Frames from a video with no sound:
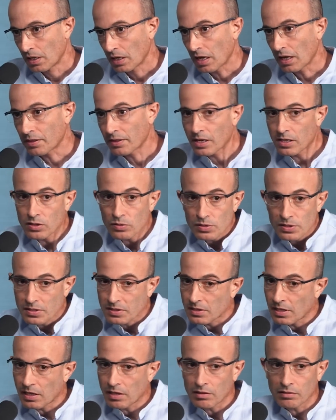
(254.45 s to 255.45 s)
And then you
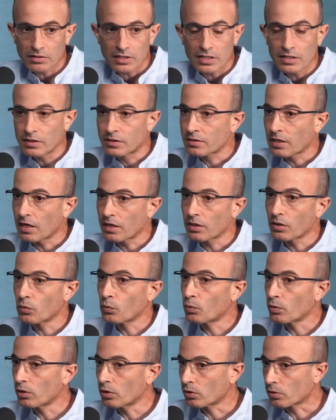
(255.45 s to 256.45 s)
start entire
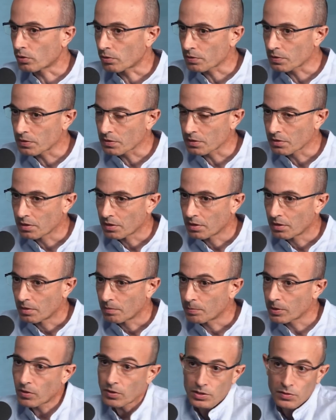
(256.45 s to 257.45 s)
wars
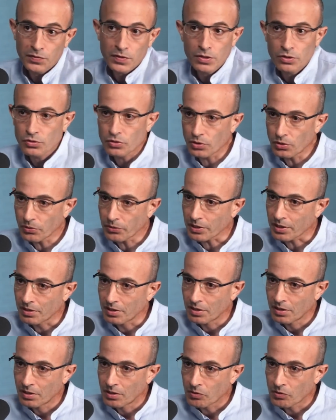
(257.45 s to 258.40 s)
because of a story.